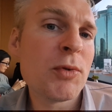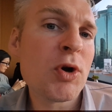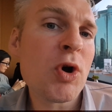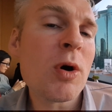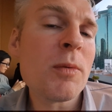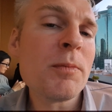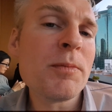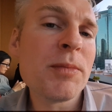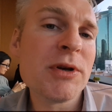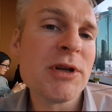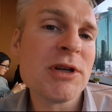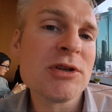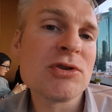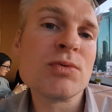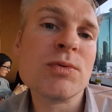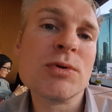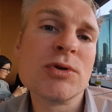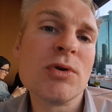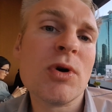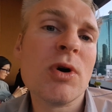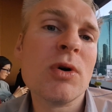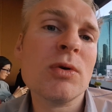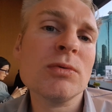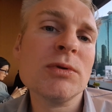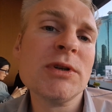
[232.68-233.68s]
companies
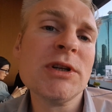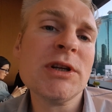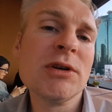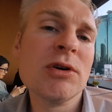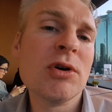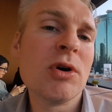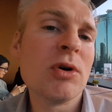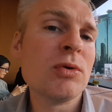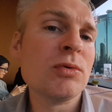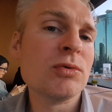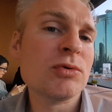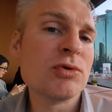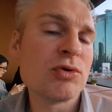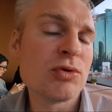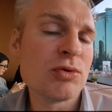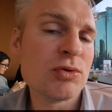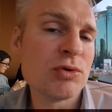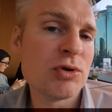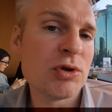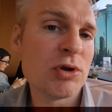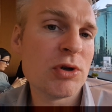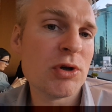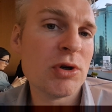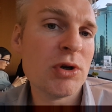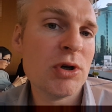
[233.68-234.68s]
would only go
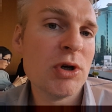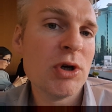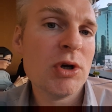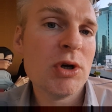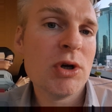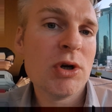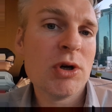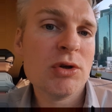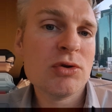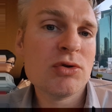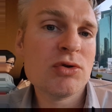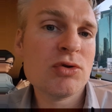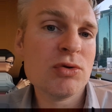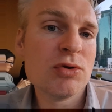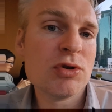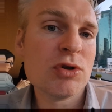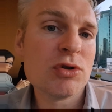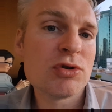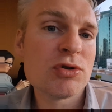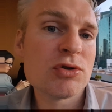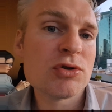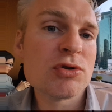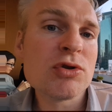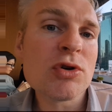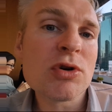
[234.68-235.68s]
to the to
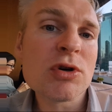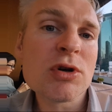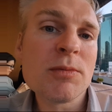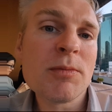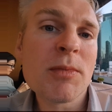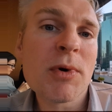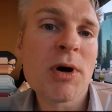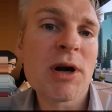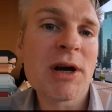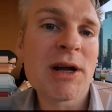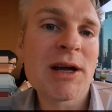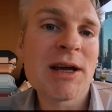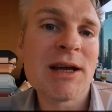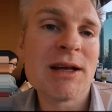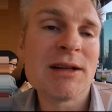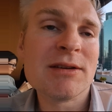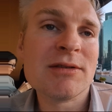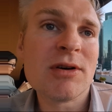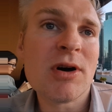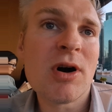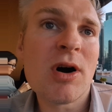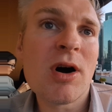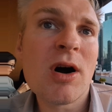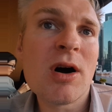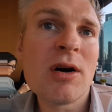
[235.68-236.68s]
the stock
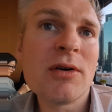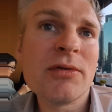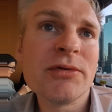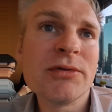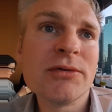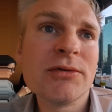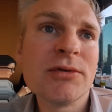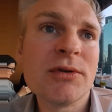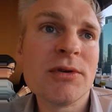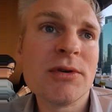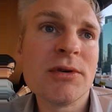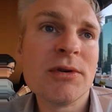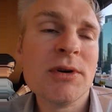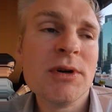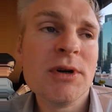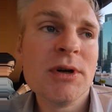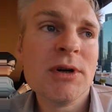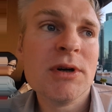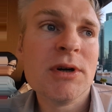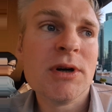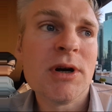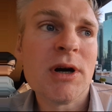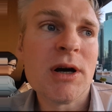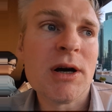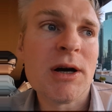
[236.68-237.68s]
market after
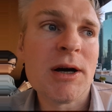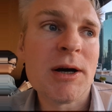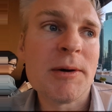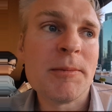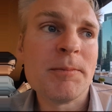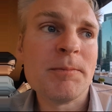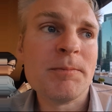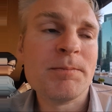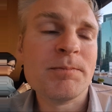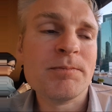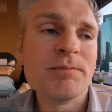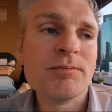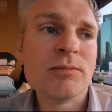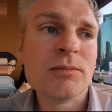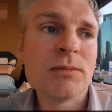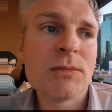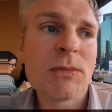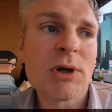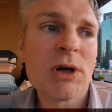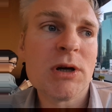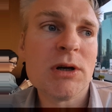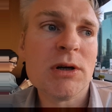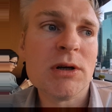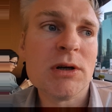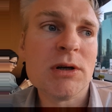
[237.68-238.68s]

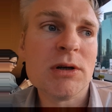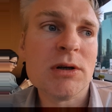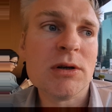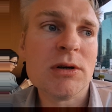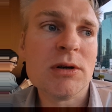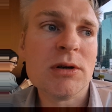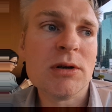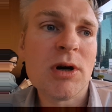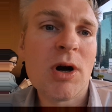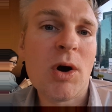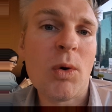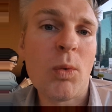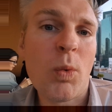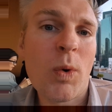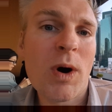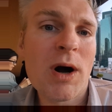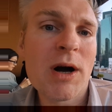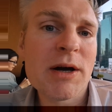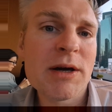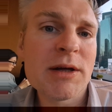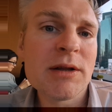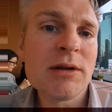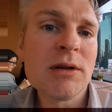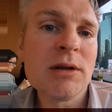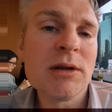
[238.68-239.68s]
um, uh, a
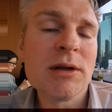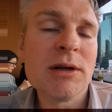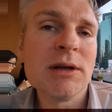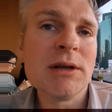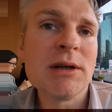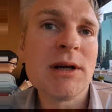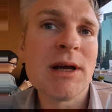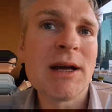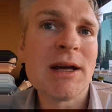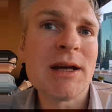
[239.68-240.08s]
while, uh,